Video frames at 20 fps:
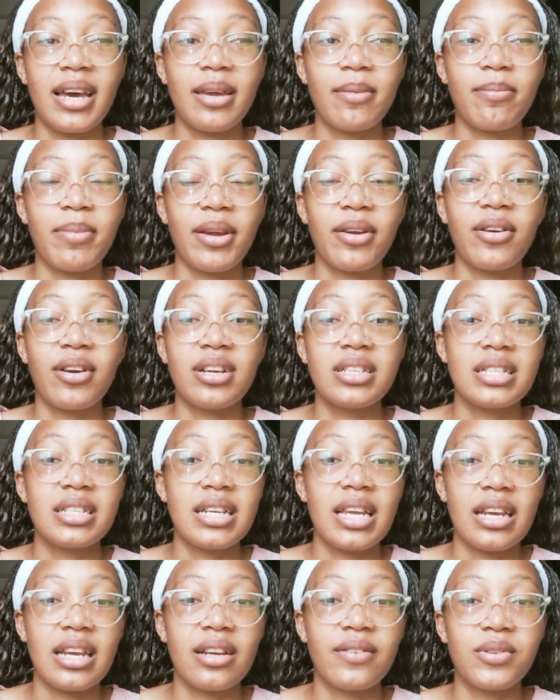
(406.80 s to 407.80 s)
background in
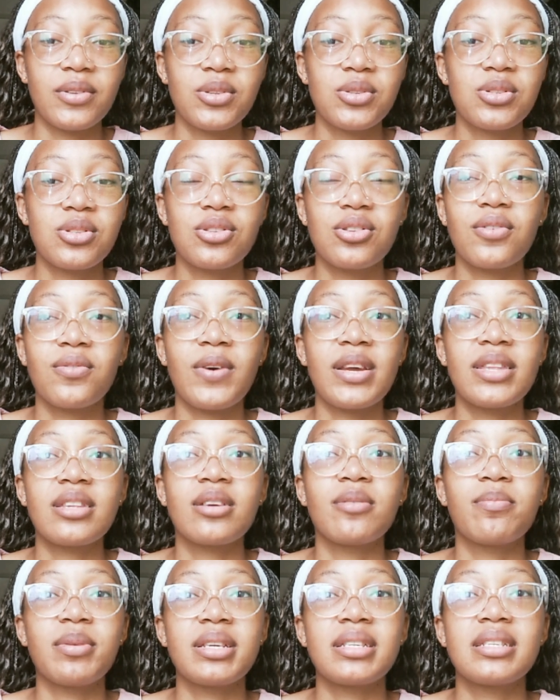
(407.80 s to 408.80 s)
A-levels, you find
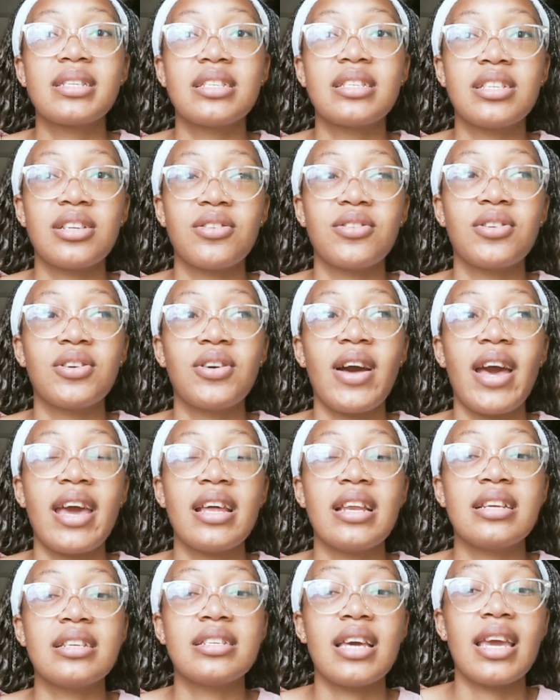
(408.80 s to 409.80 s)
that BSc General
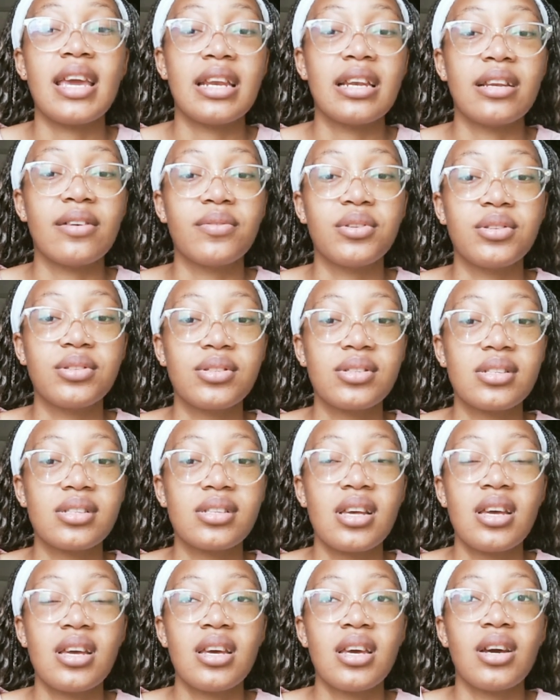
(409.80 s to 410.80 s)
and
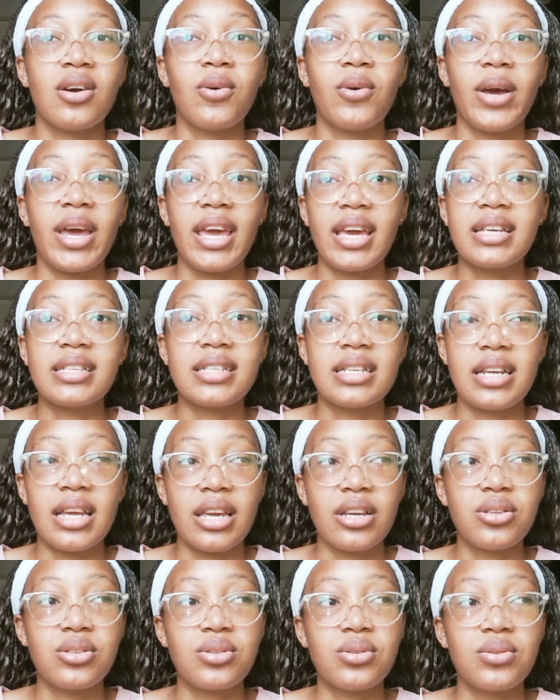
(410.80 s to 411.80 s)
A-levels, or AS and
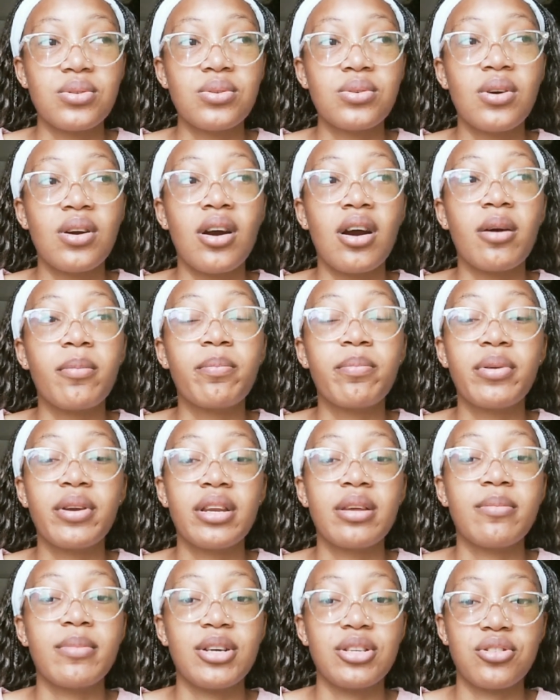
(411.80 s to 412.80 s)
A2, are
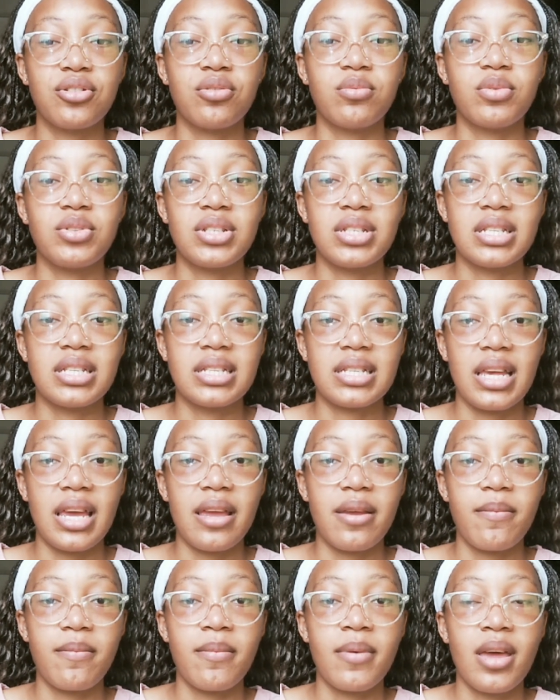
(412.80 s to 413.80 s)
pretty much almost the
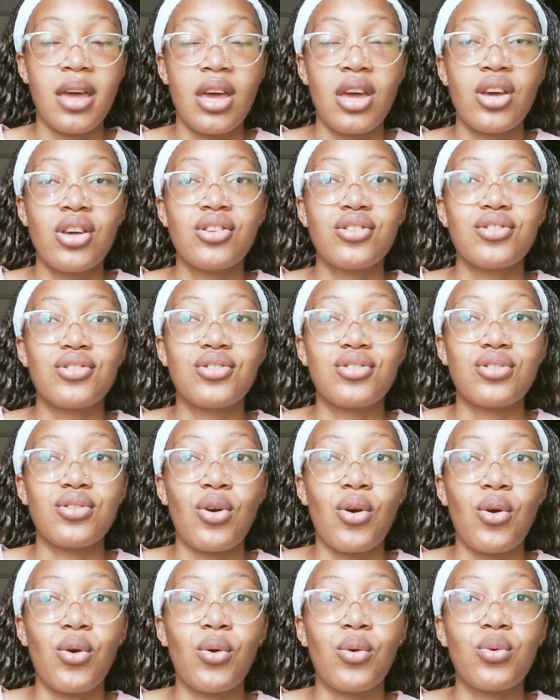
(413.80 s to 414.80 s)
same.
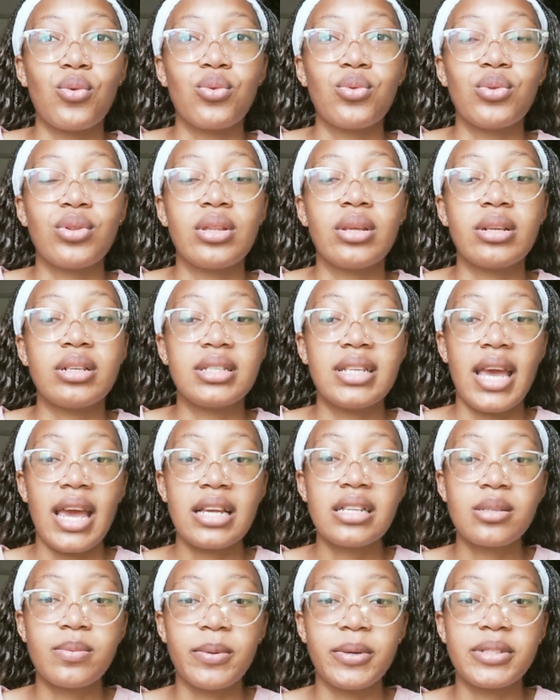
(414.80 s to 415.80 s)
So the
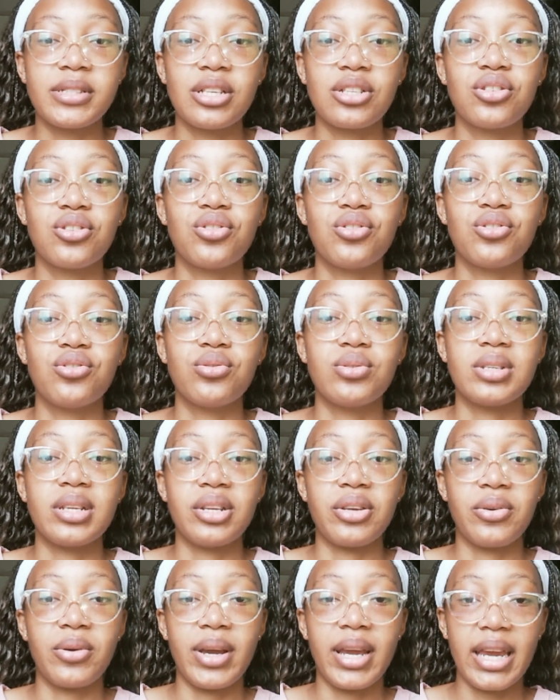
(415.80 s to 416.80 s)
textbooks that you use
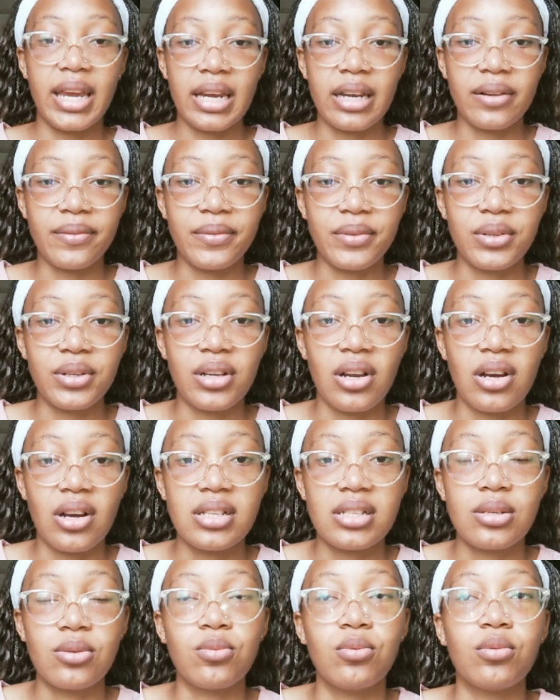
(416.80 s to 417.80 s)
in your A-level
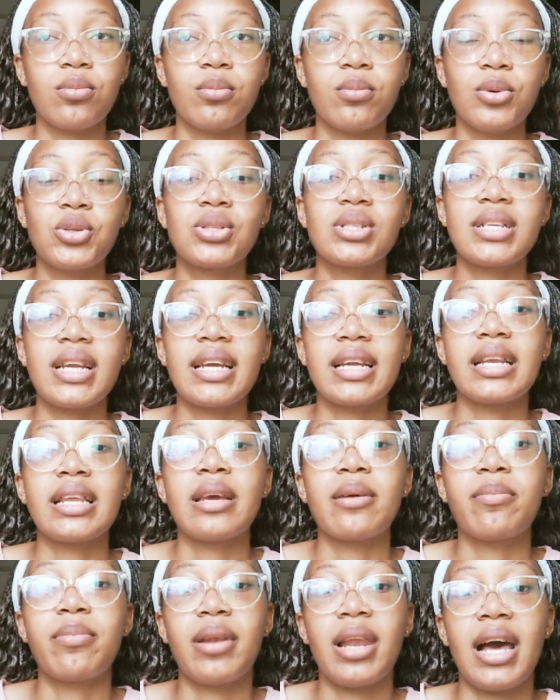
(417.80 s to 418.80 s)
class will most likely
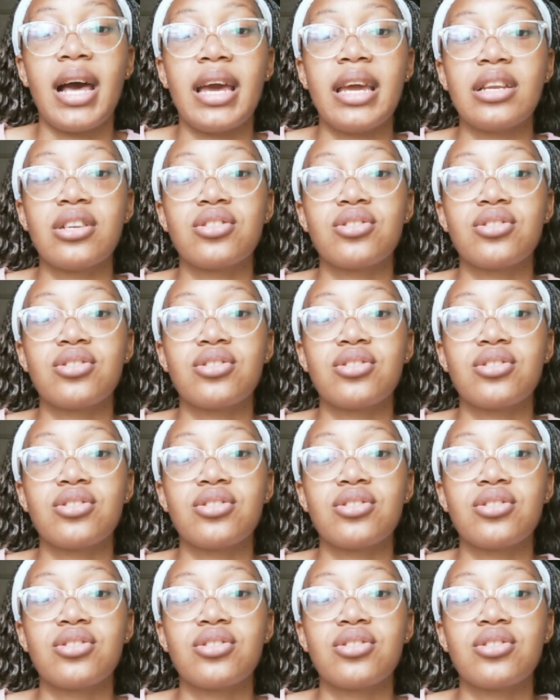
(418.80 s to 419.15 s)
apply